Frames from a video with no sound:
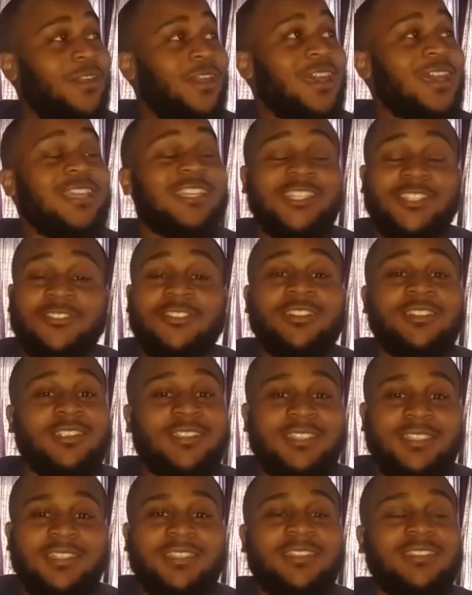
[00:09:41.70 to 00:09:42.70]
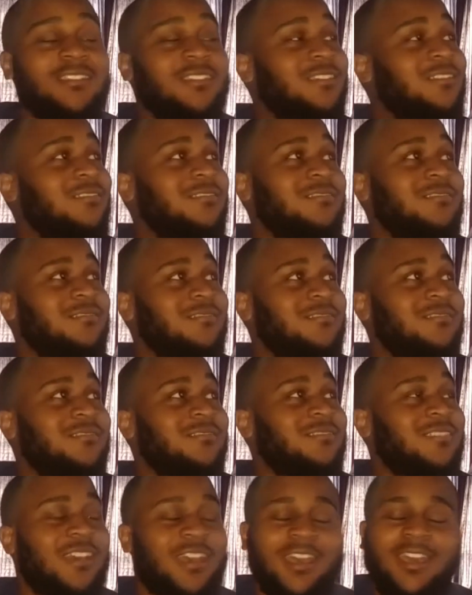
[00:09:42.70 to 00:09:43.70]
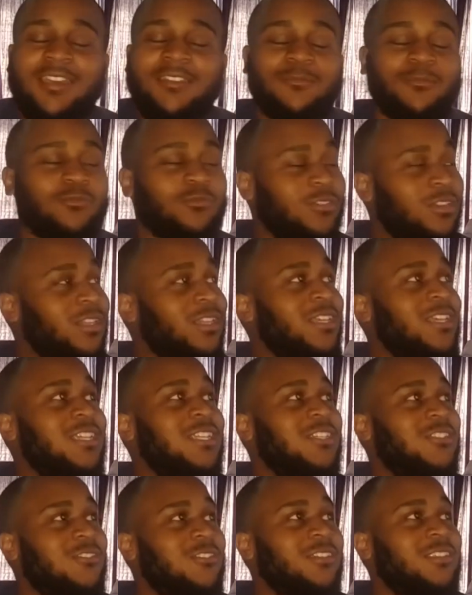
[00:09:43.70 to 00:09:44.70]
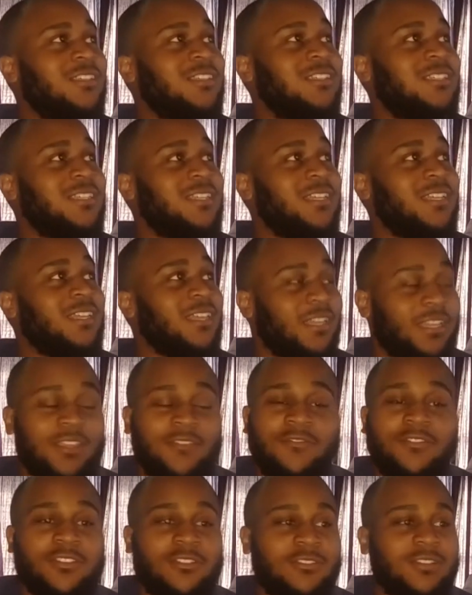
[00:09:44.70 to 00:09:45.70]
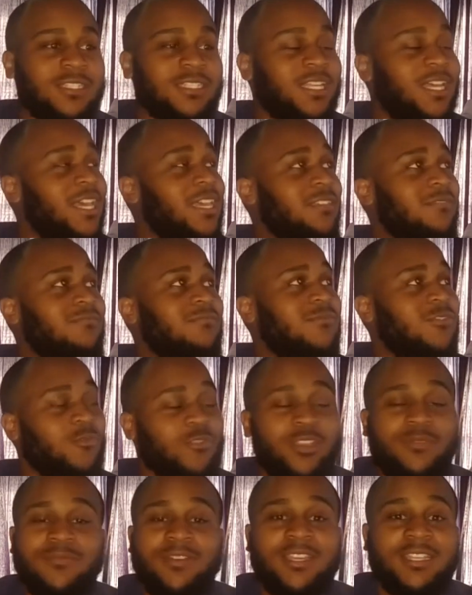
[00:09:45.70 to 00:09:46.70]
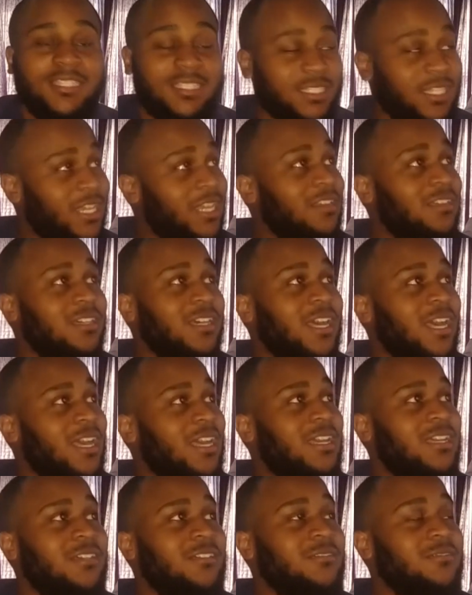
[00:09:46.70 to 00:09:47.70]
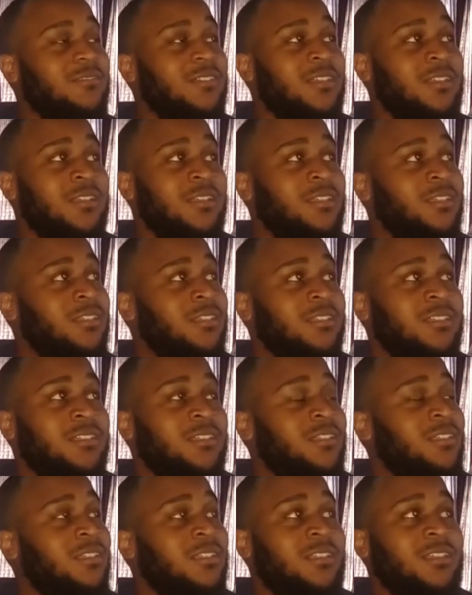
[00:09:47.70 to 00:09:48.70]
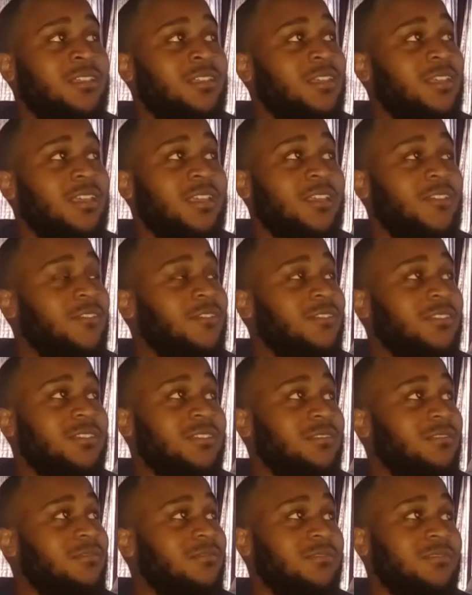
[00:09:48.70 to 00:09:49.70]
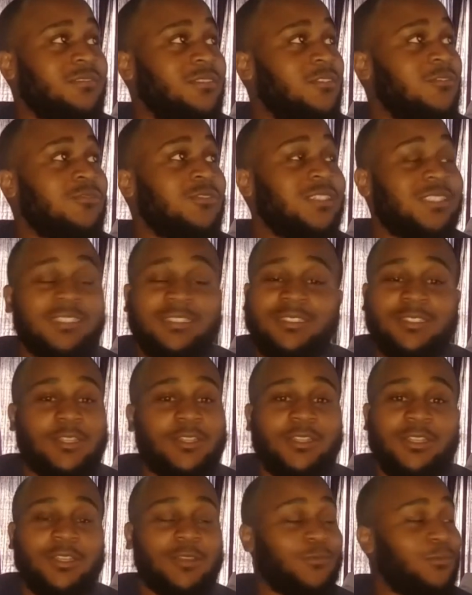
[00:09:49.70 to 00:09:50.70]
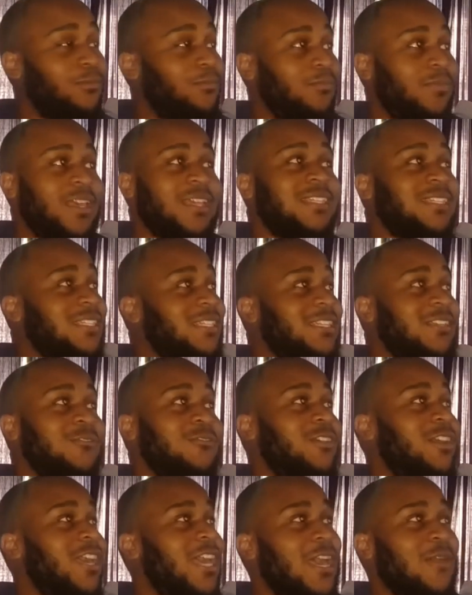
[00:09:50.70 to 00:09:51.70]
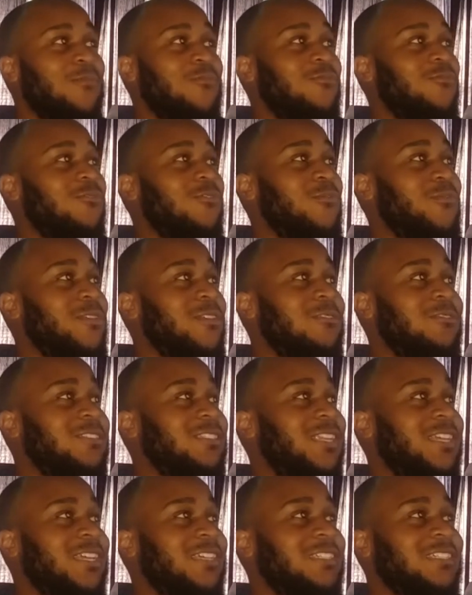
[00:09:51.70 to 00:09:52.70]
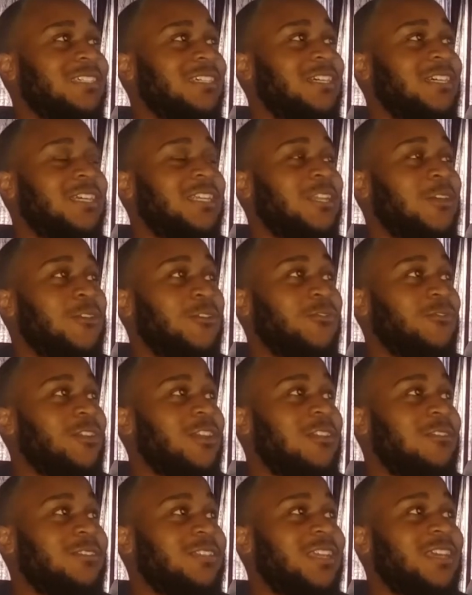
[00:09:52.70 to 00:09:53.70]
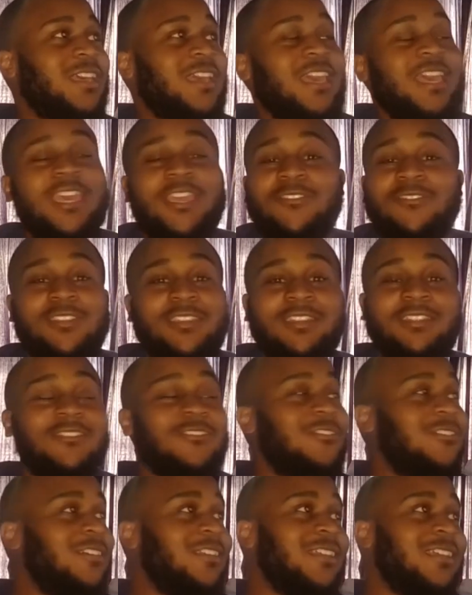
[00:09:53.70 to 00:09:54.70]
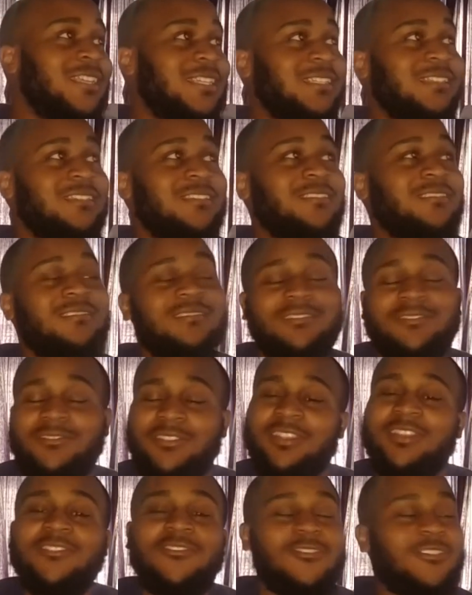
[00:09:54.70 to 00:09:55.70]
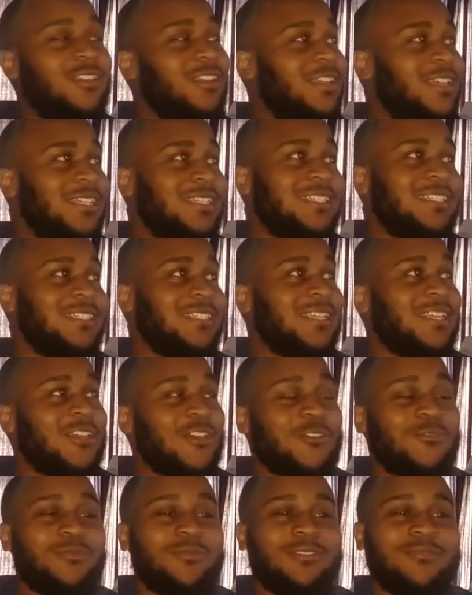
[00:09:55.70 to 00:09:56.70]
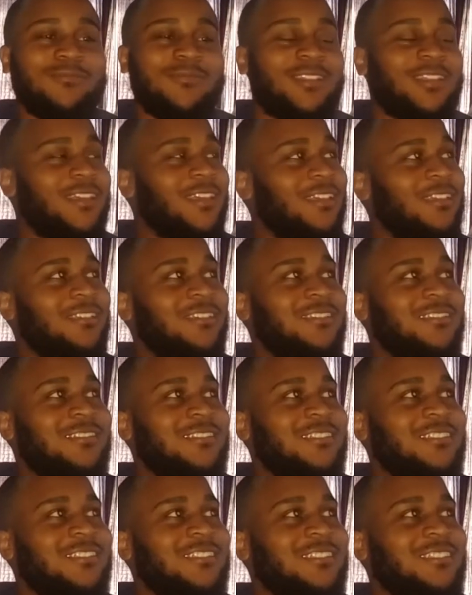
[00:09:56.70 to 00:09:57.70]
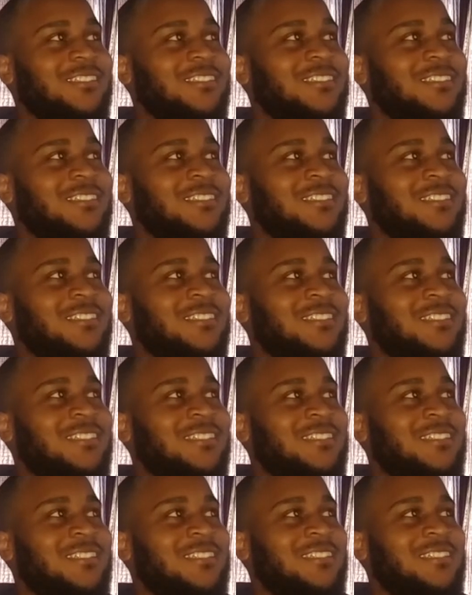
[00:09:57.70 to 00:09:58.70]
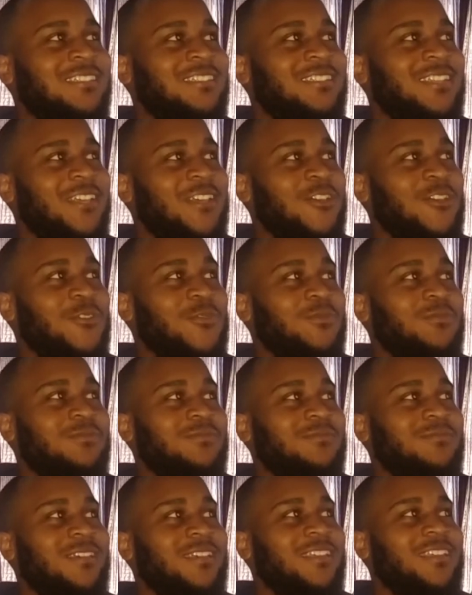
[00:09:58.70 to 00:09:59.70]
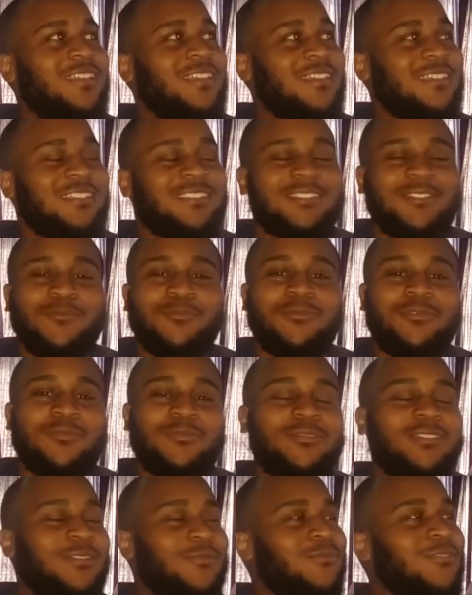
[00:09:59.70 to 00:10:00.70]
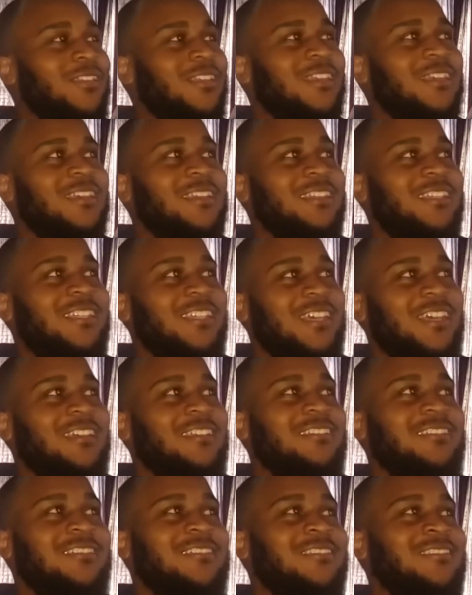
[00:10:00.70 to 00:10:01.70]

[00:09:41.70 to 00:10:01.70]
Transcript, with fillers: I enjoyed this CD. I really enjoyed this CD, even though it's like three months later. I it, it was a, a, basically what happened with me was like a, a, close friend was like, "Hey, you need to go and listen. You need to go and listen to him." I'm like, "Ugh, damn. I guess I'm, I'm, I'm gonna give it a shot."